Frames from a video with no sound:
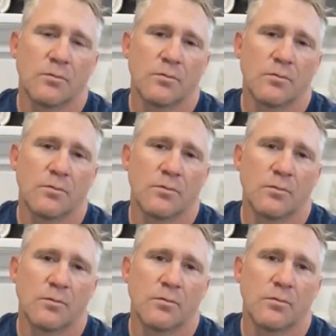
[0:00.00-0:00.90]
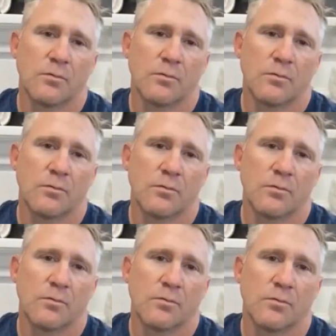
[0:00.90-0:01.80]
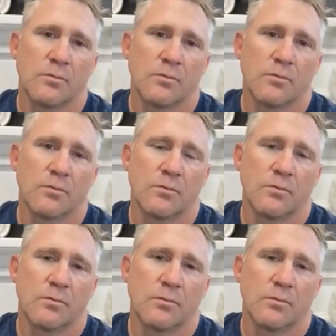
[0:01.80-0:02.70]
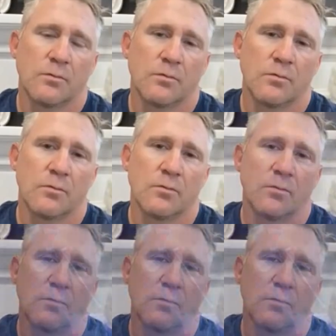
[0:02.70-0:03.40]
The person shown says nothing.